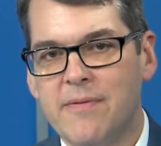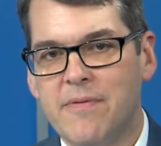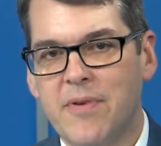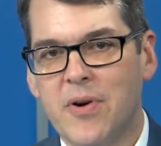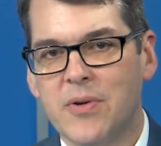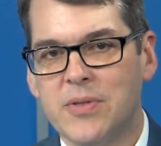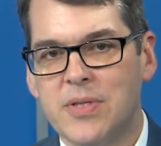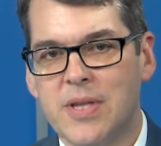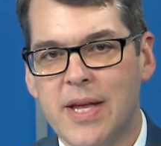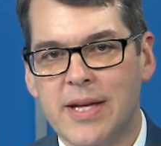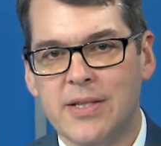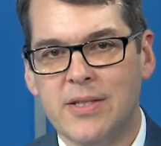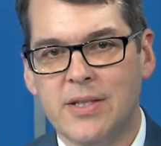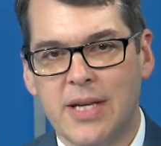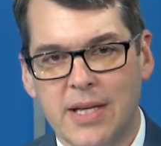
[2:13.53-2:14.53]
folks
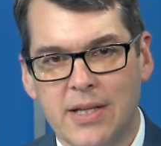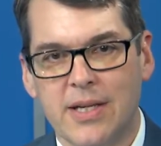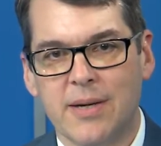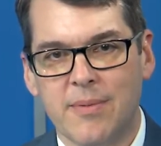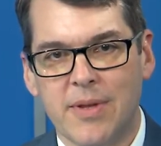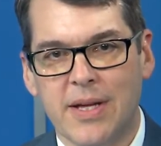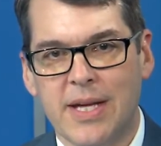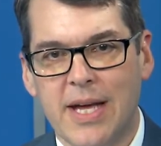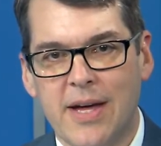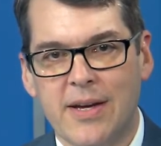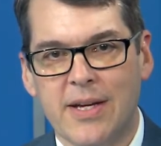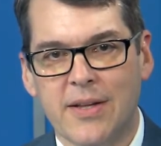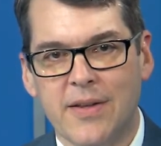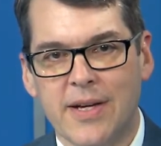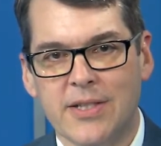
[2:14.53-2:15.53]
they can come to the
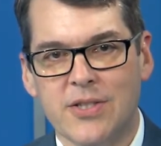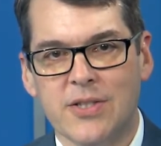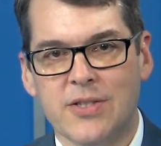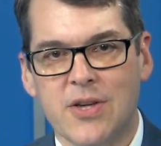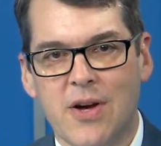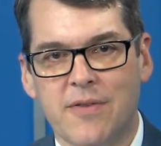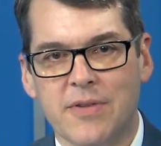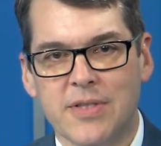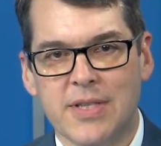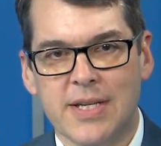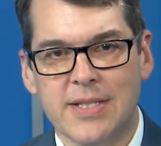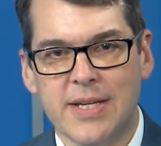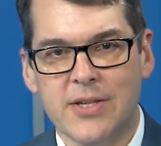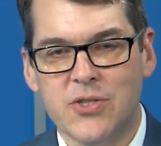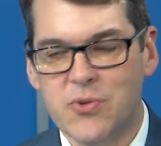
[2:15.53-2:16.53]
county elections office. They
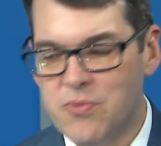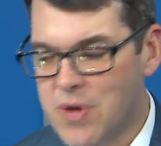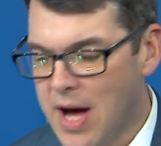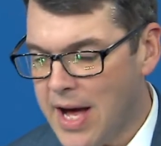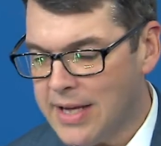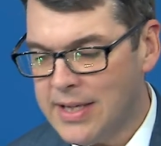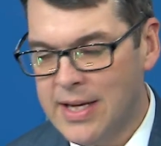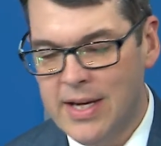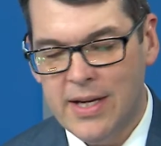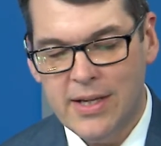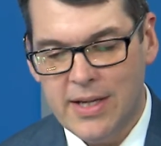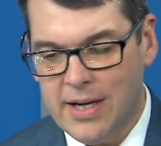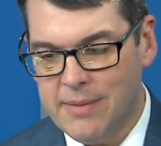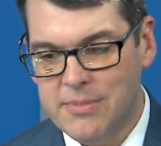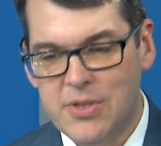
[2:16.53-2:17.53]
say do not
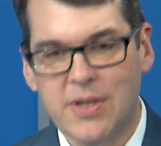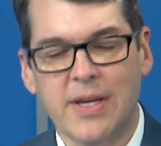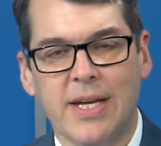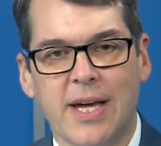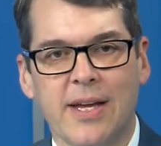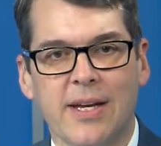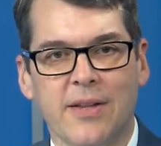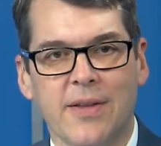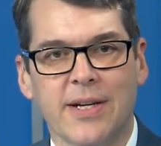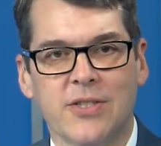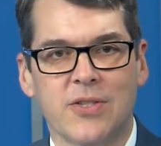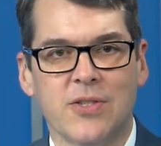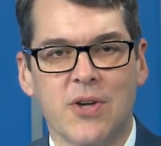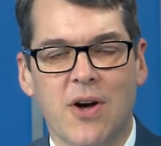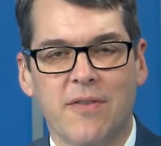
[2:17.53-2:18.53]
come to the county
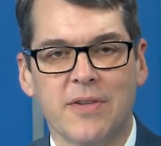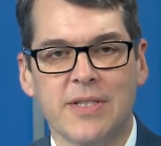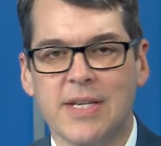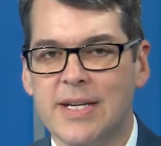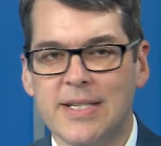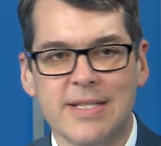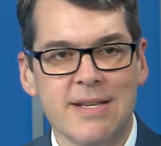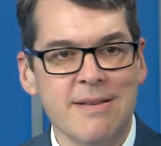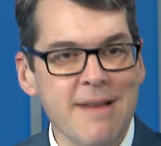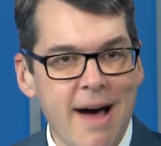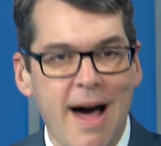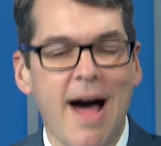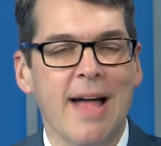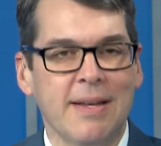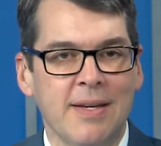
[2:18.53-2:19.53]
elections office. It is
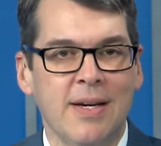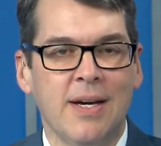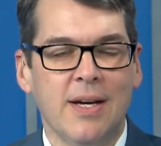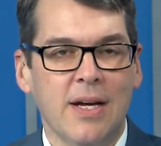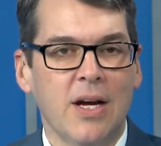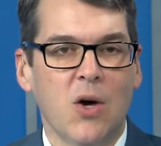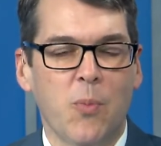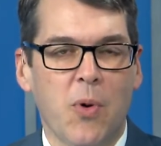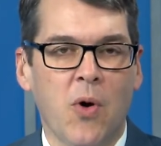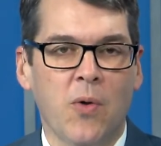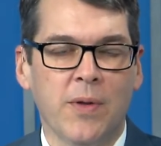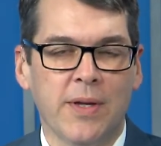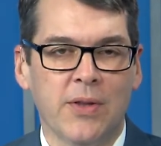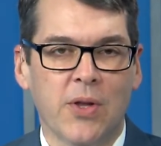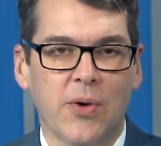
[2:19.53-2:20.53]
not a
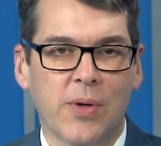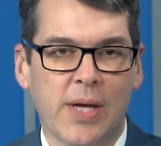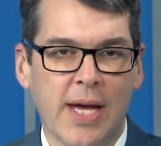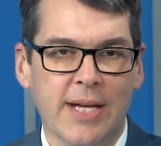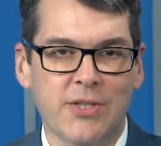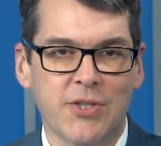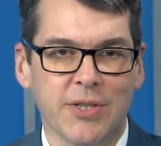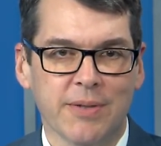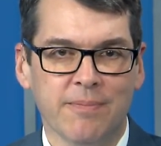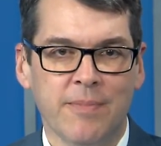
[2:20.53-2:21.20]
polling location.